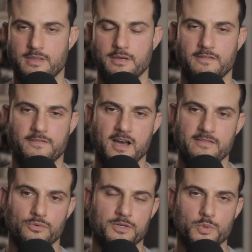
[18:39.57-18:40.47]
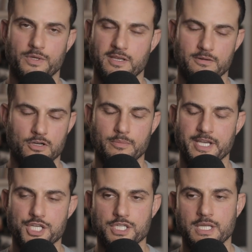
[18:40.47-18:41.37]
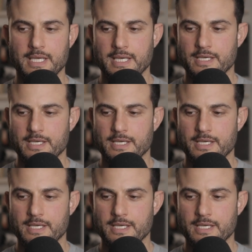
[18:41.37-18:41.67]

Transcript: thirty-five or one twenty or a combination.